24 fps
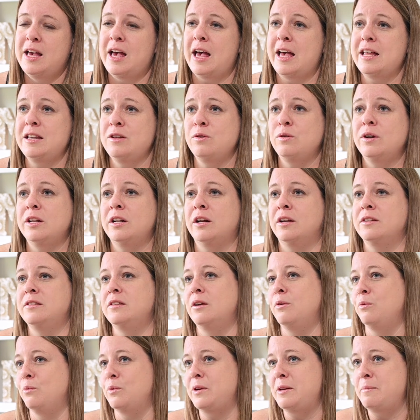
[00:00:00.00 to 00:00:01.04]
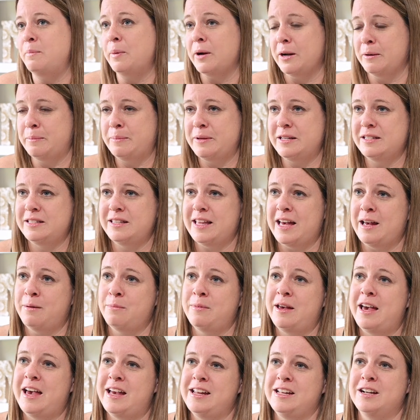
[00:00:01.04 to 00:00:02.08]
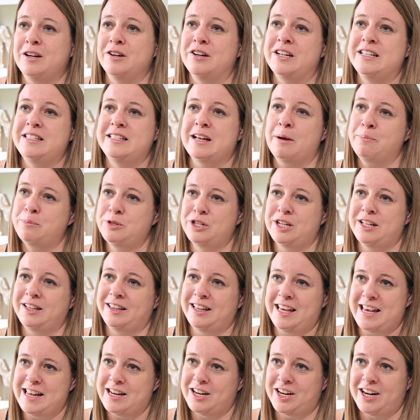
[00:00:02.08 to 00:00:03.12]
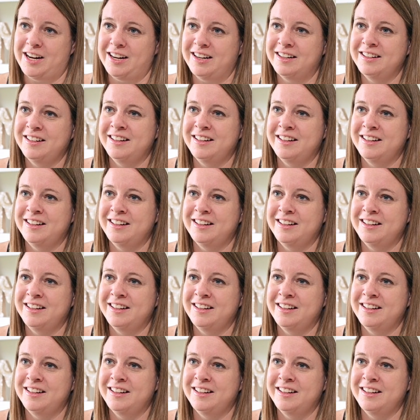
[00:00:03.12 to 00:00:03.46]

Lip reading: and you can also repurpose them at your reception later.